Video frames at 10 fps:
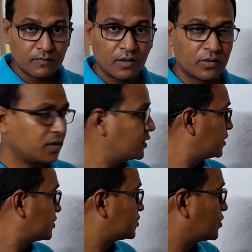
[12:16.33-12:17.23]
Okay,
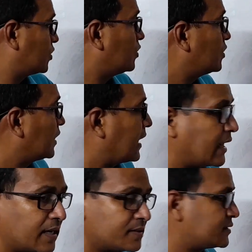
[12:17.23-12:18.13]
so
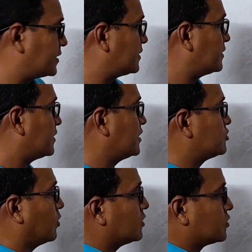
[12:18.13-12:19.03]
allergen is
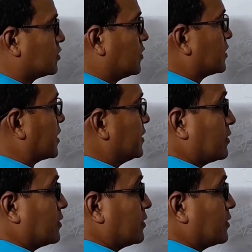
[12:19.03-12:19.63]
also